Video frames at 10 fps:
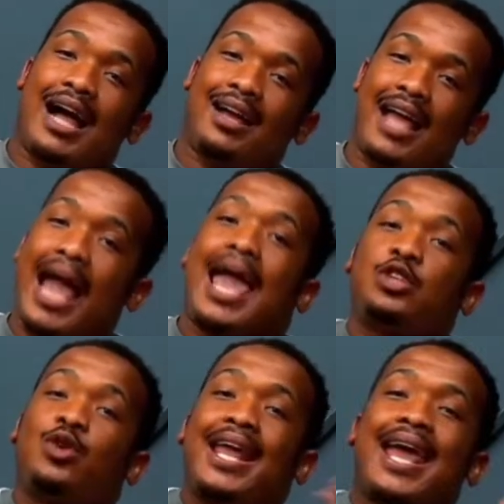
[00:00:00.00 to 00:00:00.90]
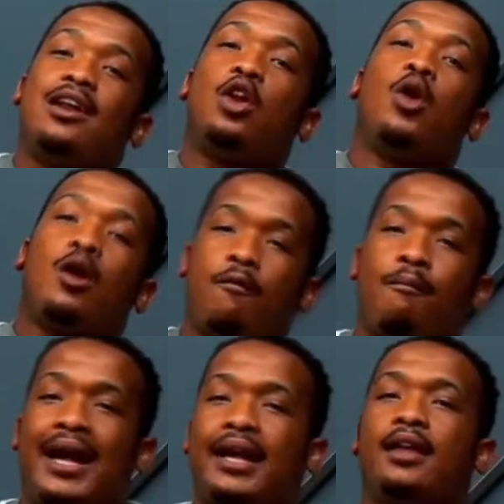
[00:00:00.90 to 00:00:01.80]
actually had a lot of
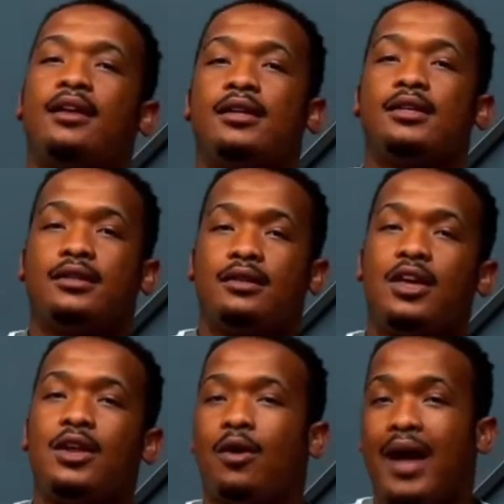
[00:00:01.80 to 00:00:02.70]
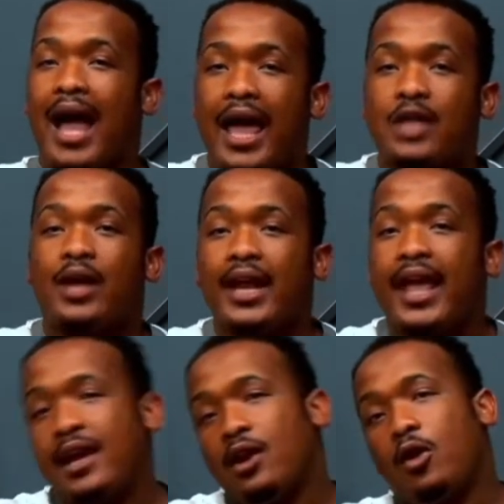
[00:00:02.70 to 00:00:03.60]
money. You know, I actually
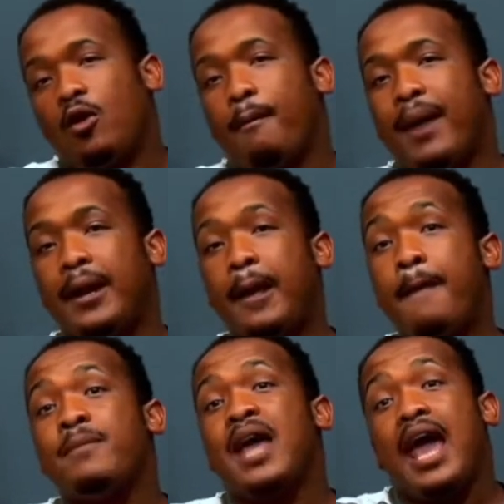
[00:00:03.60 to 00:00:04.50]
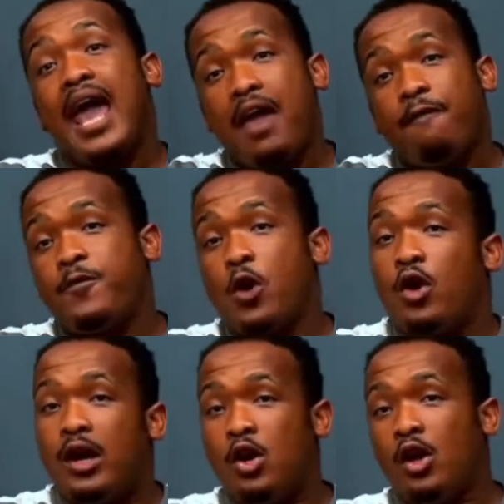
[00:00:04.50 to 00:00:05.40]
had a lot of money. If your
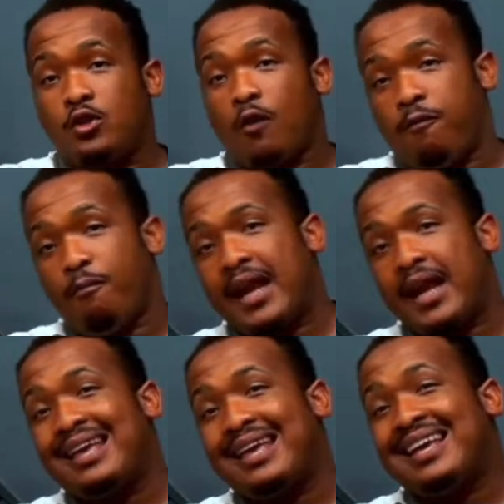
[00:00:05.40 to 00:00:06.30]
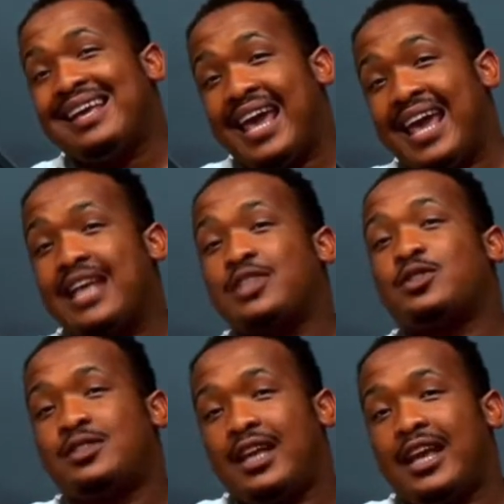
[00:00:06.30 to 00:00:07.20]
lot of money
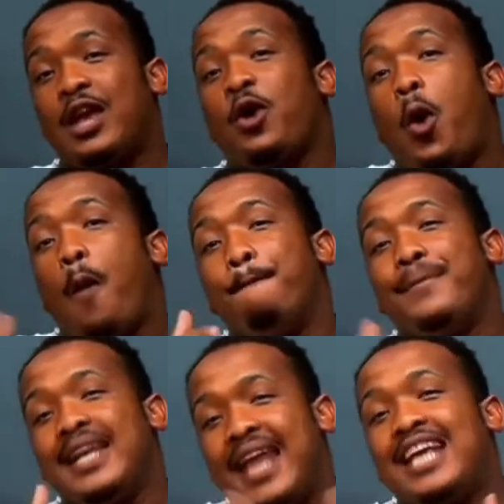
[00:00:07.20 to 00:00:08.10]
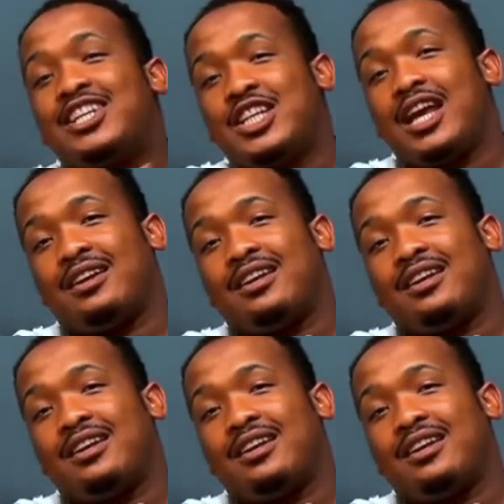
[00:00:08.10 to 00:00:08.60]
is in combination